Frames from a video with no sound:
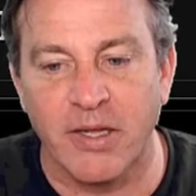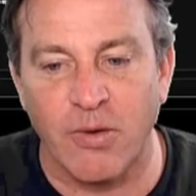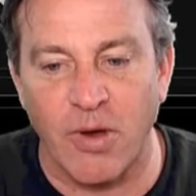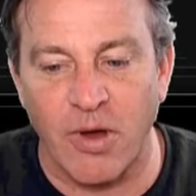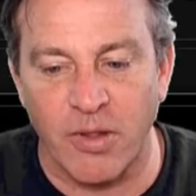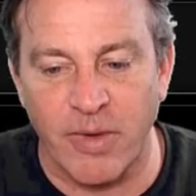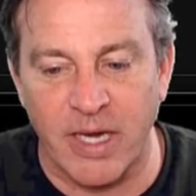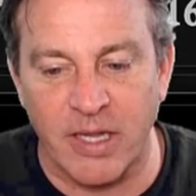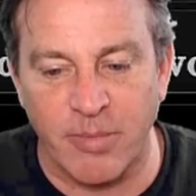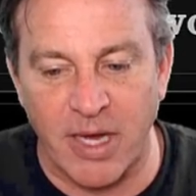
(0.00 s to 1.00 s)
I'm going to go all
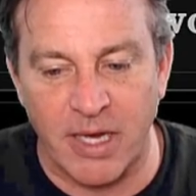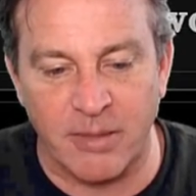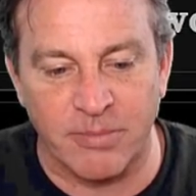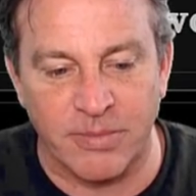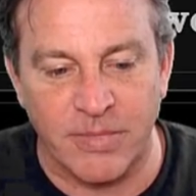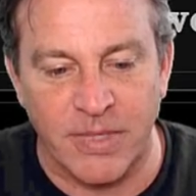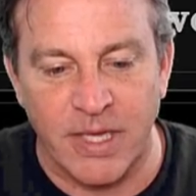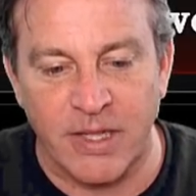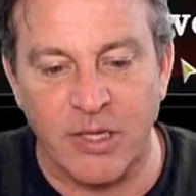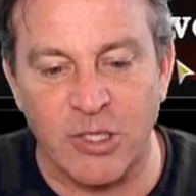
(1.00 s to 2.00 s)
the way to the bottom.
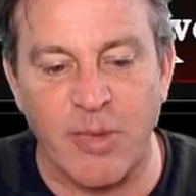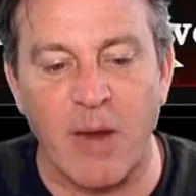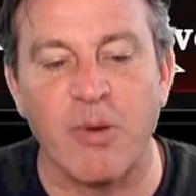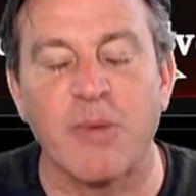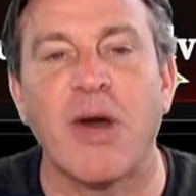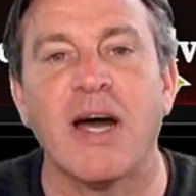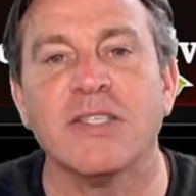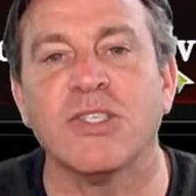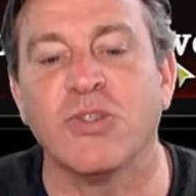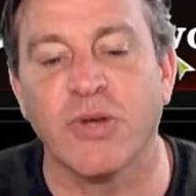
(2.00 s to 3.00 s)
There's my
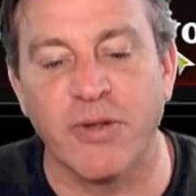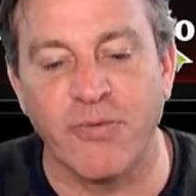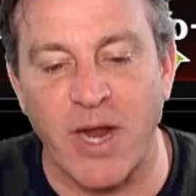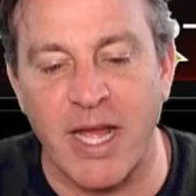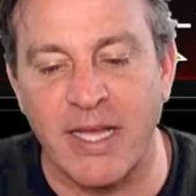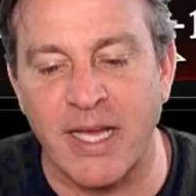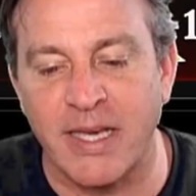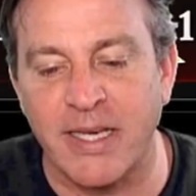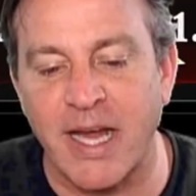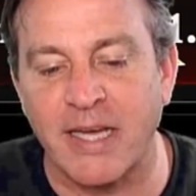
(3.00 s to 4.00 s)
repository for
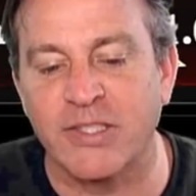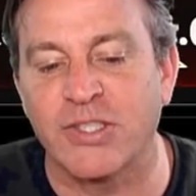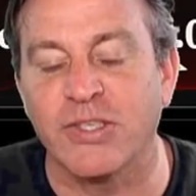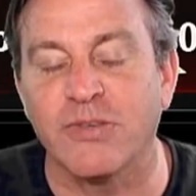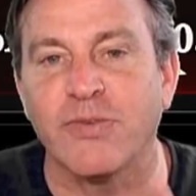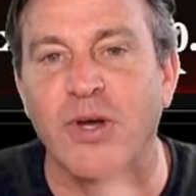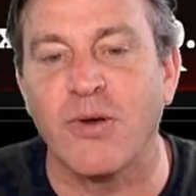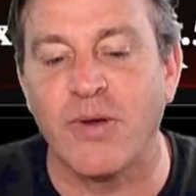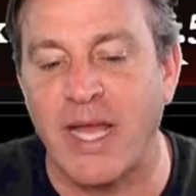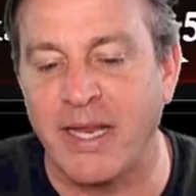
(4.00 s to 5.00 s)
Aeon Nox
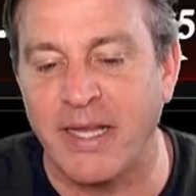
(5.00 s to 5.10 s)
Silvo.